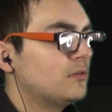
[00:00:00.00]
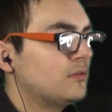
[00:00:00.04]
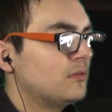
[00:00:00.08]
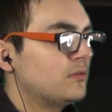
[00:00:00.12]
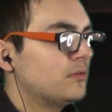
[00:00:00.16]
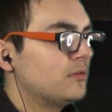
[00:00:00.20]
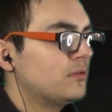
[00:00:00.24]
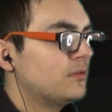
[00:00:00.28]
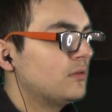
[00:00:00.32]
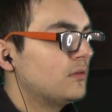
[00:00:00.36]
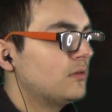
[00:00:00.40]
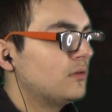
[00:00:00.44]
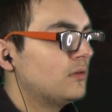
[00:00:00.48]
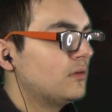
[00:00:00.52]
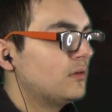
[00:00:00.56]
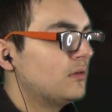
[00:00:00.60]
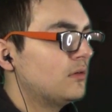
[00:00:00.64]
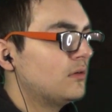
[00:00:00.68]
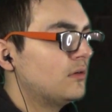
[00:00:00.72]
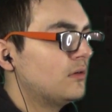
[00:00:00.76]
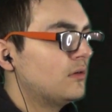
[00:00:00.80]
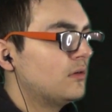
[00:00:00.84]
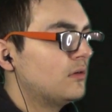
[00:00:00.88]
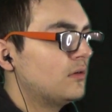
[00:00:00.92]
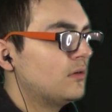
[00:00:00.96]

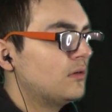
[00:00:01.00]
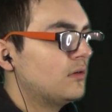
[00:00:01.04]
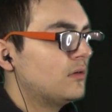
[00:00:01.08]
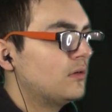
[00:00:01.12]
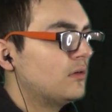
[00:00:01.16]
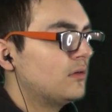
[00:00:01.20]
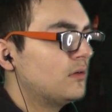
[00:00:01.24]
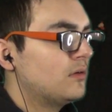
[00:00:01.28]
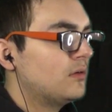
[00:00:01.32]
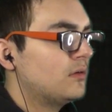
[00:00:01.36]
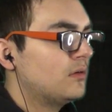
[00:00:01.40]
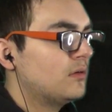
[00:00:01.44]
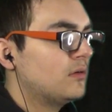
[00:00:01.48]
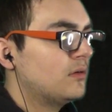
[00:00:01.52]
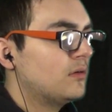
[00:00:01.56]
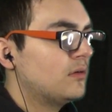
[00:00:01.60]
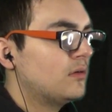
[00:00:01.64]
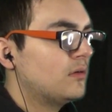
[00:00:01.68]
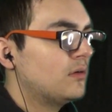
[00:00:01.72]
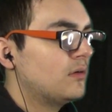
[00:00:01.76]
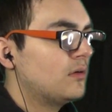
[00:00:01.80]
(silence)